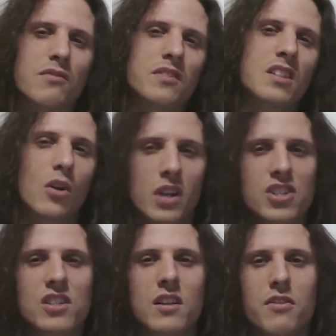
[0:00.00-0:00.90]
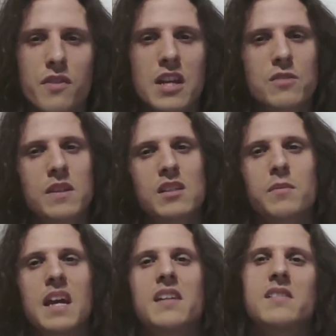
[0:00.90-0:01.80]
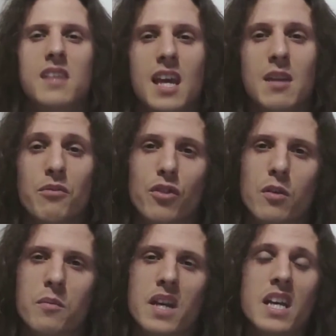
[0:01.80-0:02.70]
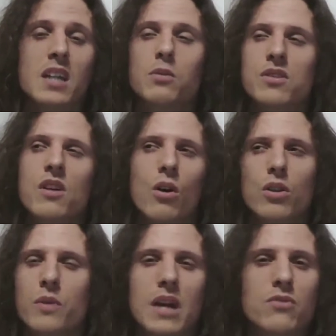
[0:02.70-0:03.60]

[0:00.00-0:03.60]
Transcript: the original thrash metal bands came from. It was all around